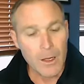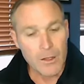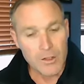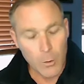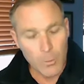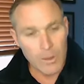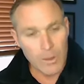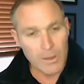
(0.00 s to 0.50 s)

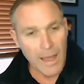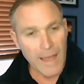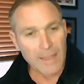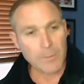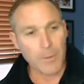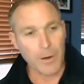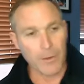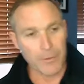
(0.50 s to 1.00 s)
So
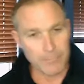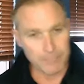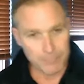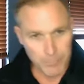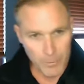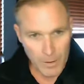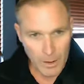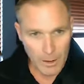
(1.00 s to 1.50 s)
last month,
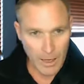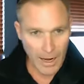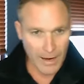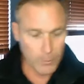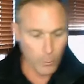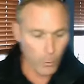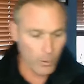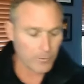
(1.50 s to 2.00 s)
uh, I
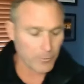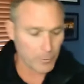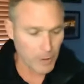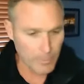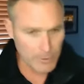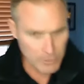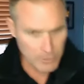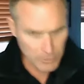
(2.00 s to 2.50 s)
had the
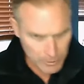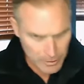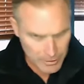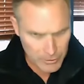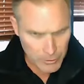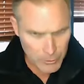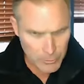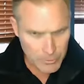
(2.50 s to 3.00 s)
wonderful
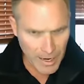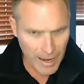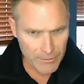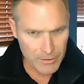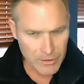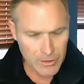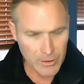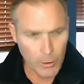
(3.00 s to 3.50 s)
opportunity to
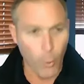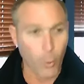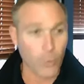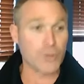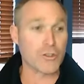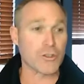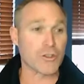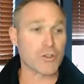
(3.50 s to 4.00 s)
dive into the
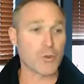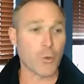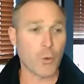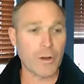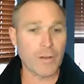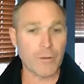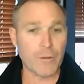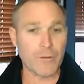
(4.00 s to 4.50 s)
origin
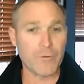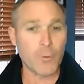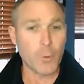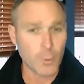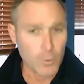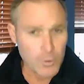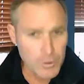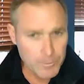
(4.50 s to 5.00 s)
story of the
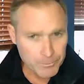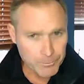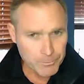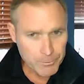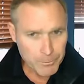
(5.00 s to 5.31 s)
Fools,